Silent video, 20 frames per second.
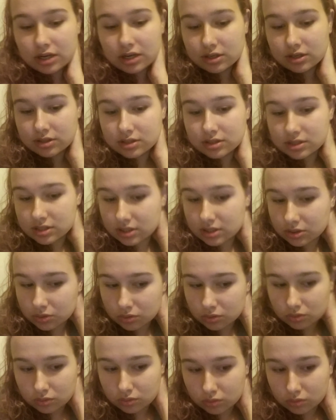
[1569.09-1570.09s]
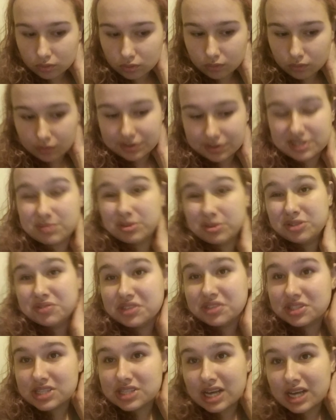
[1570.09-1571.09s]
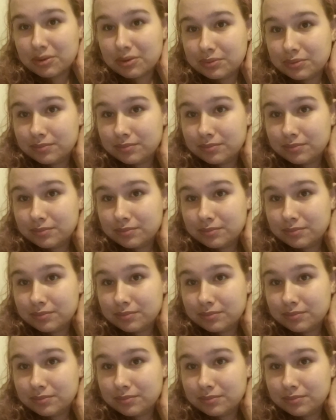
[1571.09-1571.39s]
until the sprint runs out.